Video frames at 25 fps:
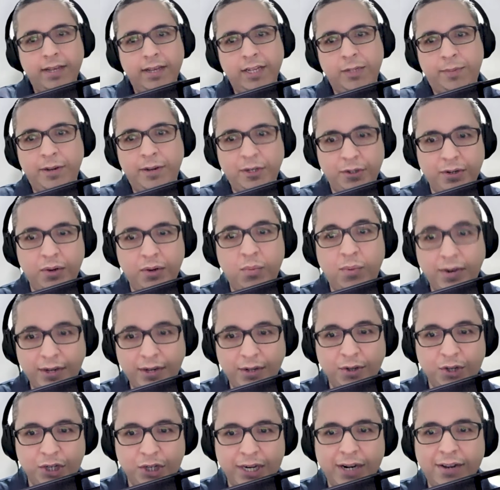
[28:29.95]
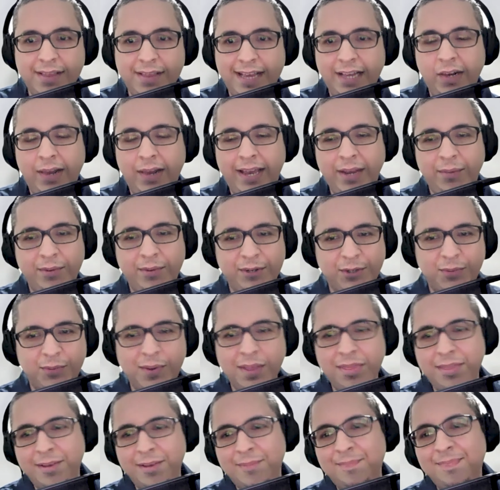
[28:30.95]
especially when you share that language
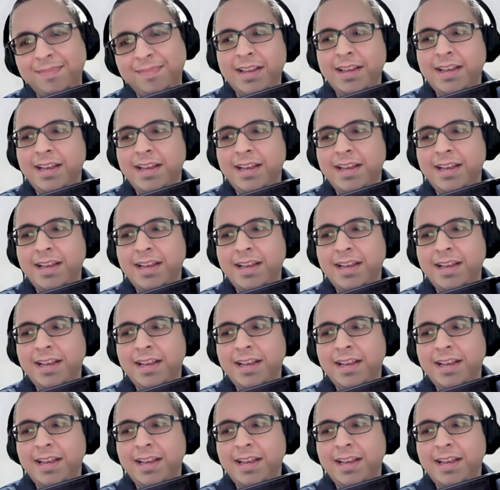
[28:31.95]
with them.